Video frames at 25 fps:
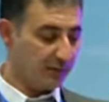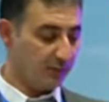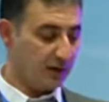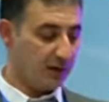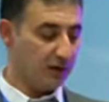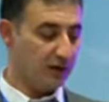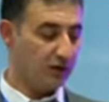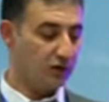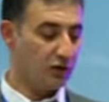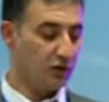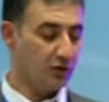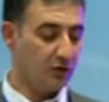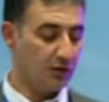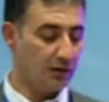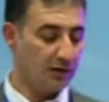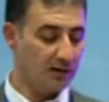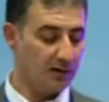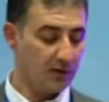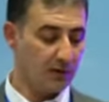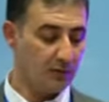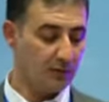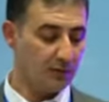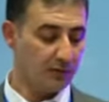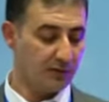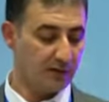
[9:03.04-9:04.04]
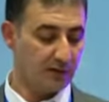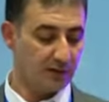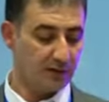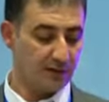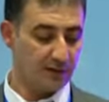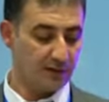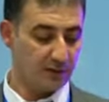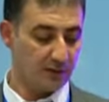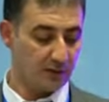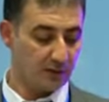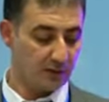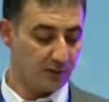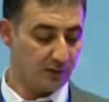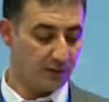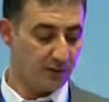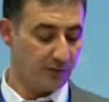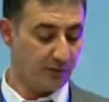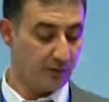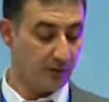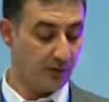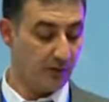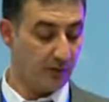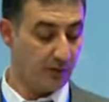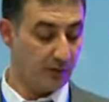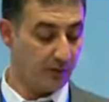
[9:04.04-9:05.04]
by showing some of the results of
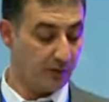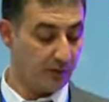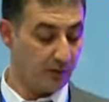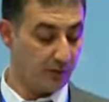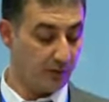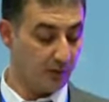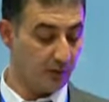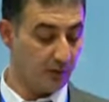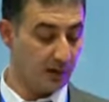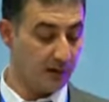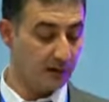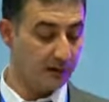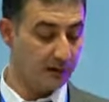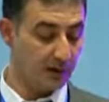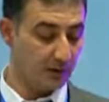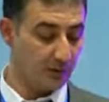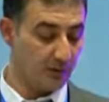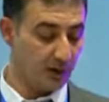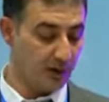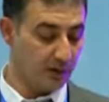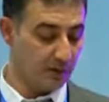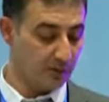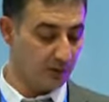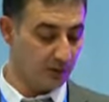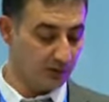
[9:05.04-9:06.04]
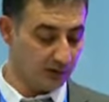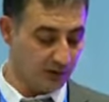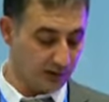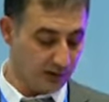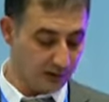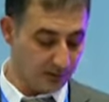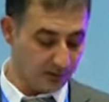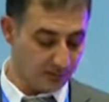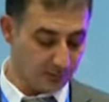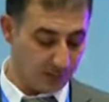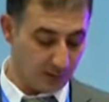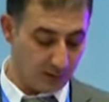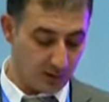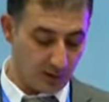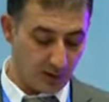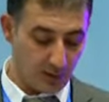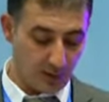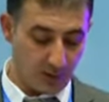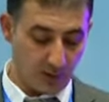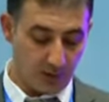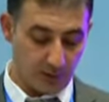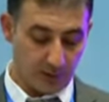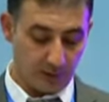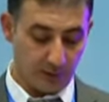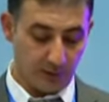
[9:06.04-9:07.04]
countrywide model,
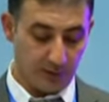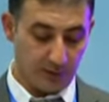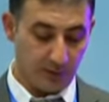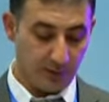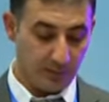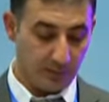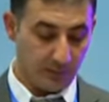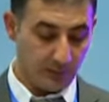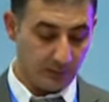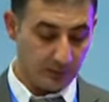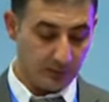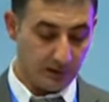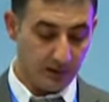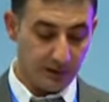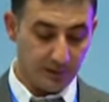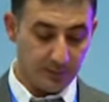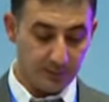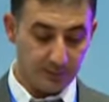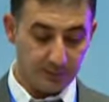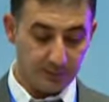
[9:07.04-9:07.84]
or the WEAP model.